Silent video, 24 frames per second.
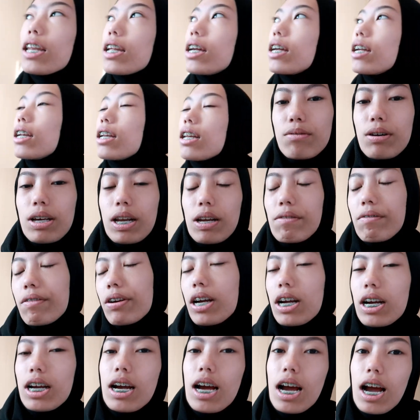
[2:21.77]
get it.
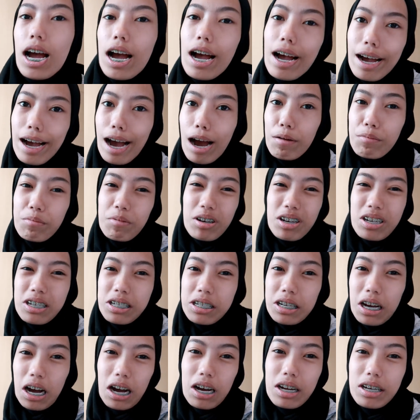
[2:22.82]
Whatever. I'm
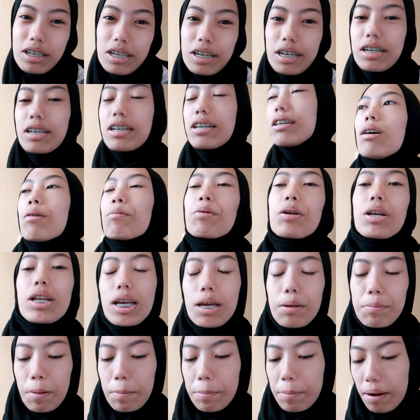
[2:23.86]
not God. Yeah, I'm gonna
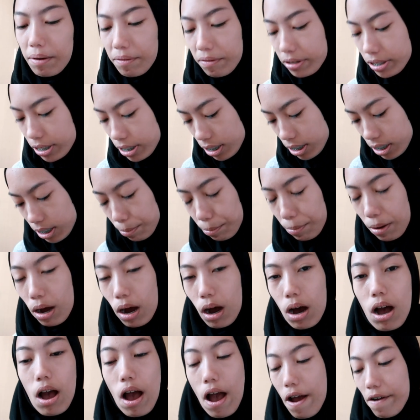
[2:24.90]
eat my breakfast because
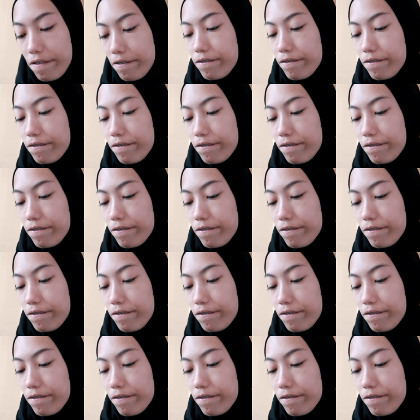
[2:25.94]
I'm